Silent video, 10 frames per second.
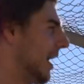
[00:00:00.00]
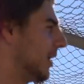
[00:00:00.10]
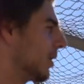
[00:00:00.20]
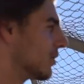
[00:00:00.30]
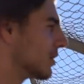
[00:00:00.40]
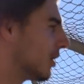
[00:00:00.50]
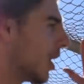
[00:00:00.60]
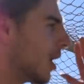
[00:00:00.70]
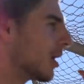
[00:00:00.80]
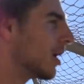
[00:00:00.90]
and it goes
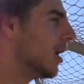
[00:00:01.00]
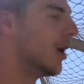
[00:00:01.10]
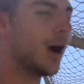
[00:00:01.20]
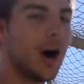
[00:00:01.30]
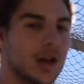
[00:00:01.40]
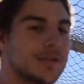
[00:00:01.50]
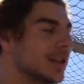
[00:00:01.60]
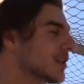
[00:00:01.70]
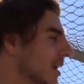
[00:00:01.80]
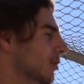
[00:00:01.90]
along all of
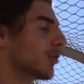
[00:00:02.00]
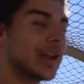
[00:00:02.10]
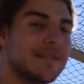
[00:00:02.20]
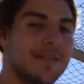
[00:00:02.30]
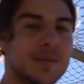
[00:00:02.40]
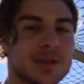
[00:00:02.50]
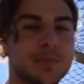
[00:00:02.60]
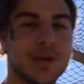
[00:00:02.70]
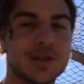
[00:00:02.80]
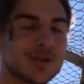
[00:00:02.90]
these like really famous
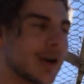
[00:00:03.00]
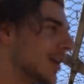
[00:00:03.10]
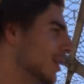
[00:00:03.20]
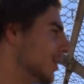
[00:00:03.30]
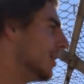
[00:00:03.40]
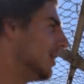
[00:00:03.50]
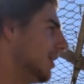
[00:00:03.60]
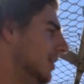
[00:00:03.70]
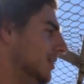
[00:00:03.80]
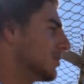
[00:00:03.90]
beaches right here.
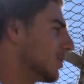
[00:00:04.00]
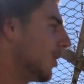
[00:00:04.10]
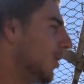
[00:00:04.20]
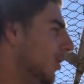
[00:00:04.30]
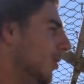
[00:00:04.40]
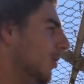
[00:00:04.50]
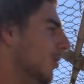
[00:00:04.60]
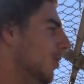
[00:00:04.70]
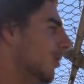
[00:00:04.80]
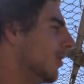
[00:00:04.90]

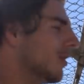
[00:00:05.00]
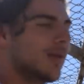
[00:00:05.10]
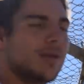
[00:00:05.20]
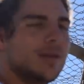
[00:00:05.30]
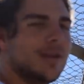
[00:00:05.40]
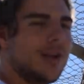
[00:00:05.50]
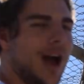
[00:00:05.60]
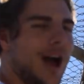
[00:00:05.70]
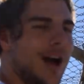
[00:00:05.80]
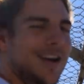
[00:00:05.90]
So,
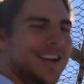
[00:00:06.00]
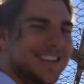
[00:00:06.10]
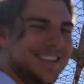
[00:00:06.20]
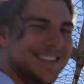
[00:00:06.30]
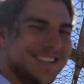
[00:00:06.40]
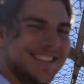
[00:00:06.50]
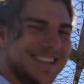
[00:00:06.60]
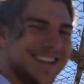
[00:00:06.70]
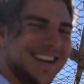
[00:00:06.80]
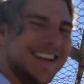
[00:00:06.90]
yeah.
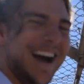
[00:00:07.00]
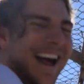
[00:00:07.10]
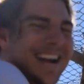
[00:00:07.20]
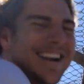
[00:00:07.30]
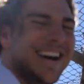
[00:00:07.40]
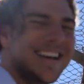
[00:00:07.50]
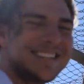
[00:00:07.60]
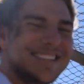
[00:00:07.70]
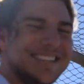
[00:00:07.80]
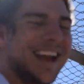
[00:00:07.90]
I don't know what else
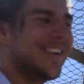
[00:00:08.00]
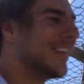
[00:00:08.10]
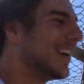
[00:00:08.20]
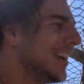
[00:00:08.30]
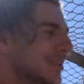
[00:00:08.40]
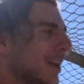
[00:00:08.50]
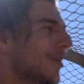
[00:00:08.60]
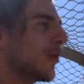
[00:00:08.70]
to say, but it's like